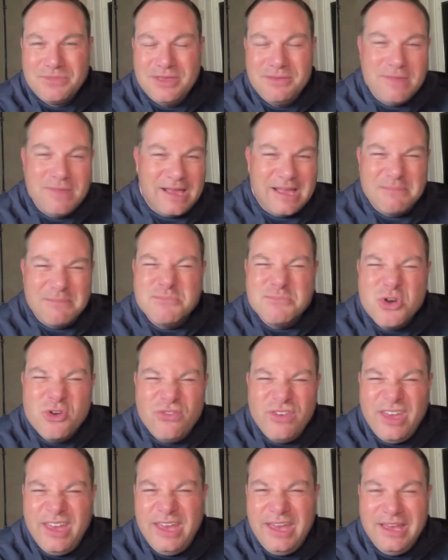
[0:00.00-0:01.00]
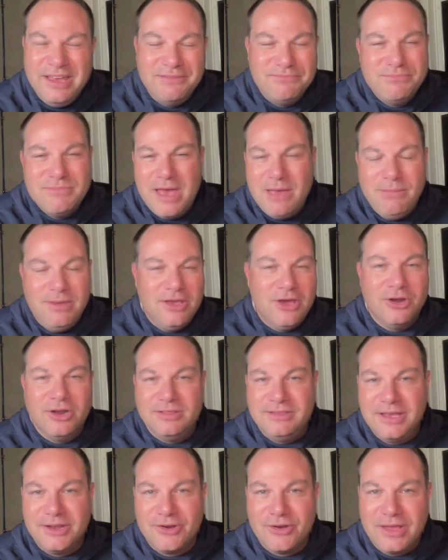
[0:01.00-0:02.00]
like a movie, maybe go to
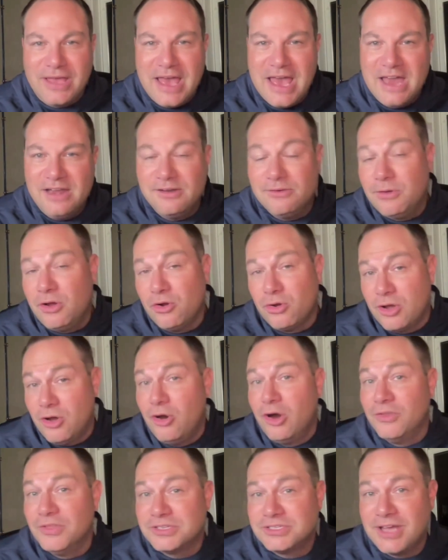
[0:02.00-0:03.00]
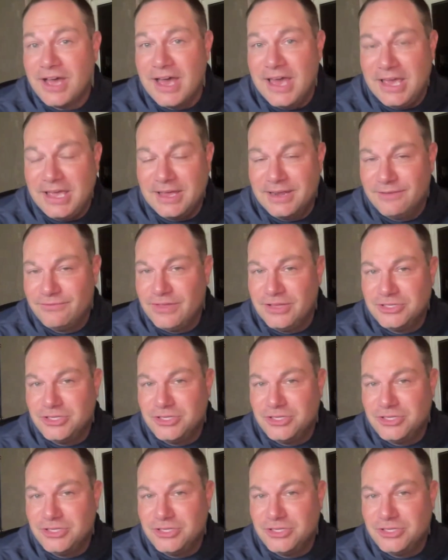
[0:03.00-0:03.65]
dinner again, or go on this hike. And if they